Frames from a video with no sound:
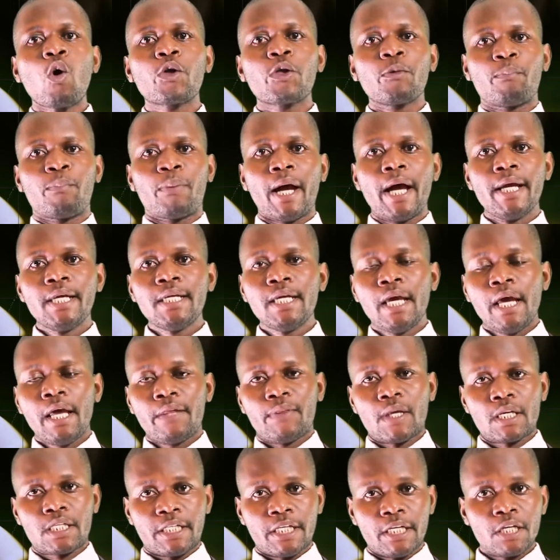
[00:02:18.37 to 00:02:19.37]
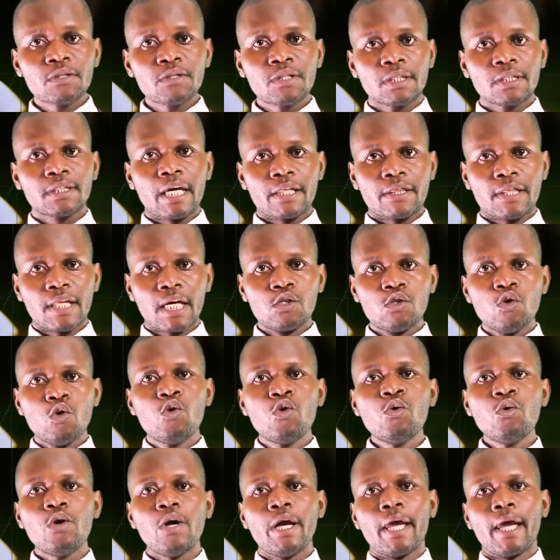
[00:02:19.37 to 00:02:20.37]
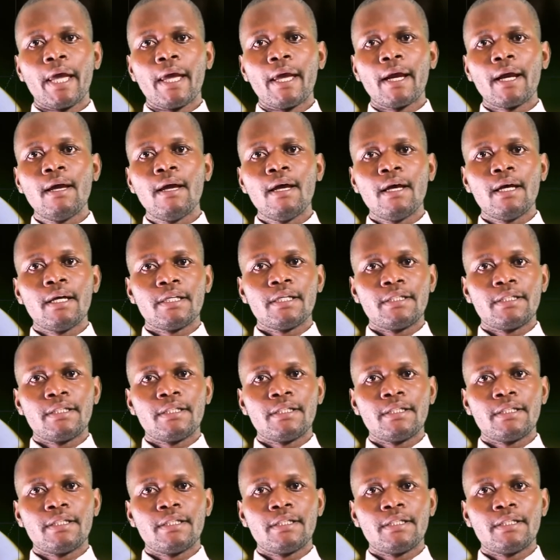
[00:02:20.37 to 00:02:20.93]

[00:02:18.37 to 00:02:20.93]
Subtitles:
occupy the